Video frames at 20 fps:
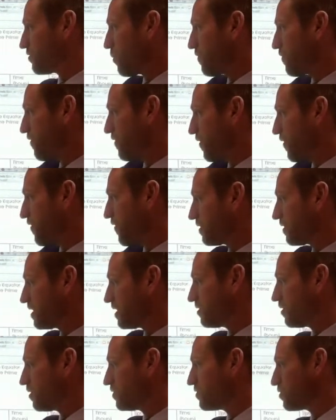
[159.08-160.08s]
and they're all
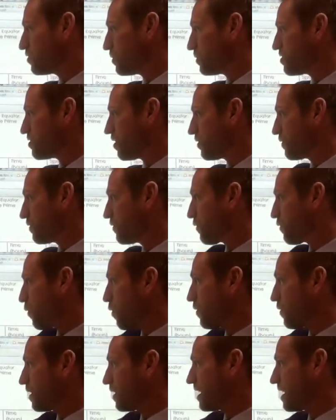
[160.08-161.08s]
fairly close to each other
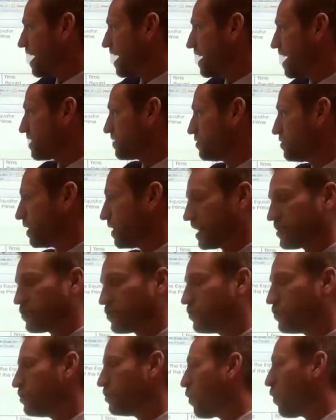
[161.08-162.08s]
for the latitude.
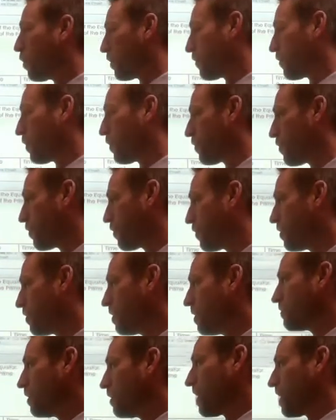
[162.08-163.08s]
That's north.
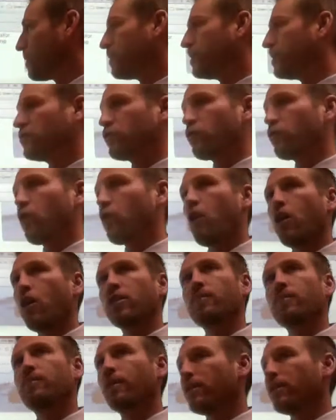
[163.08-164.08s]
So that means they're
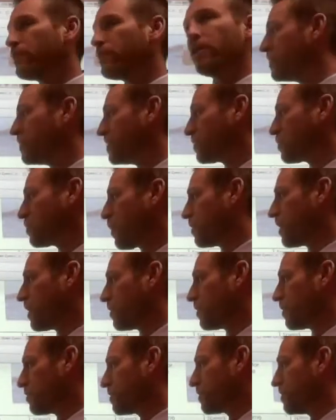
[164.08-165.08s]
all above the
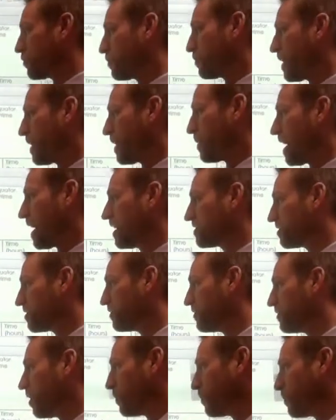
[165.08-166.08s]
equator because they're
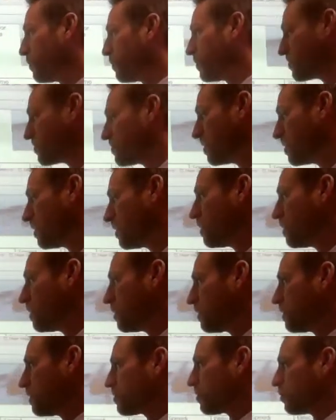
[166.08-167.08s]
positive numbers.
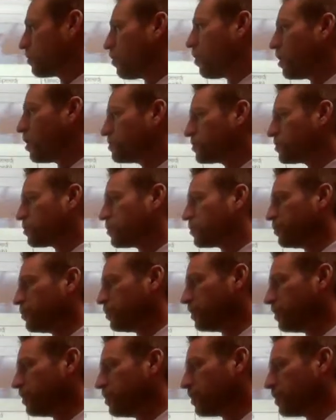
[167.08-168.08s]
The
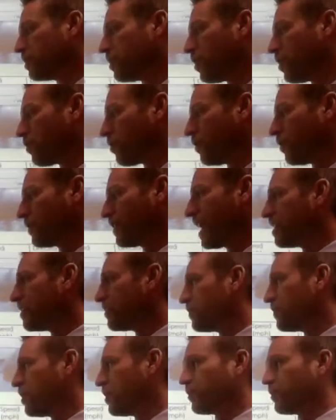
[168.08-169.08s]
longitude are all
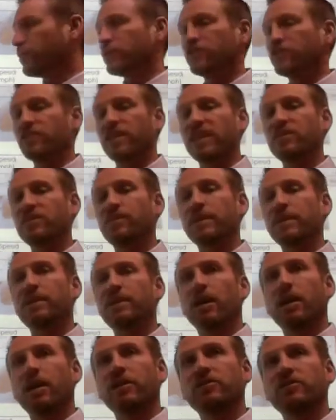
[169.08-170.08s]
negative numbers, and that's
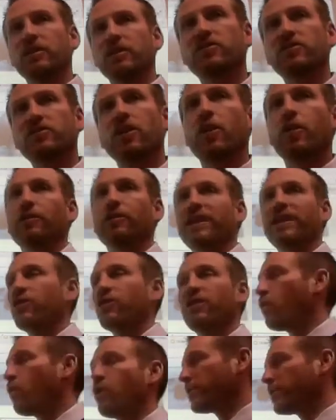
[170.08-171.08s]
because they're
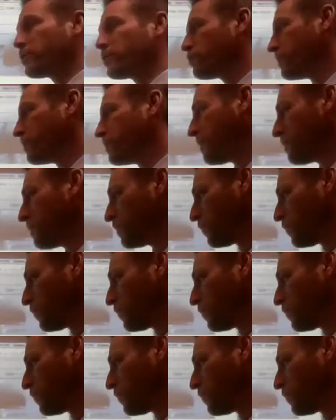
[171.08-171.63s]
in the western